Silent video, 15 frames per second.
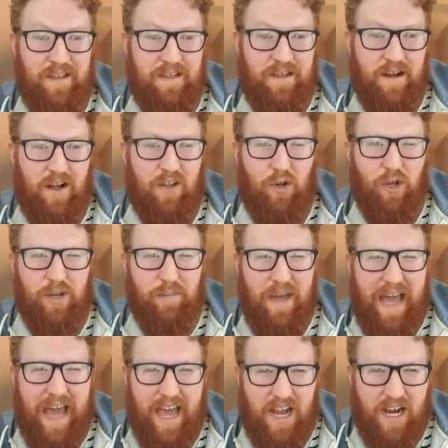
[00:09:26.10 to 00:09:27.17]
Although, look at my
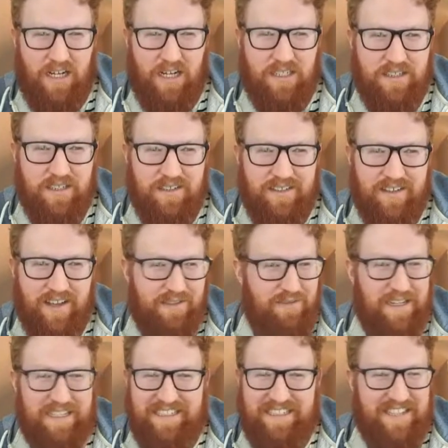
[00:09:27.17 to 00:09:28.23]
hair. I
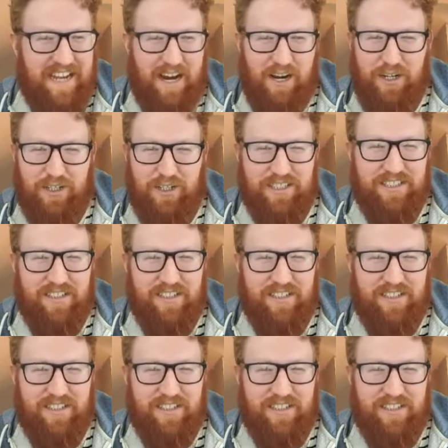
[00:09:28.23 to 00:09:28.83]
really needed a haircut.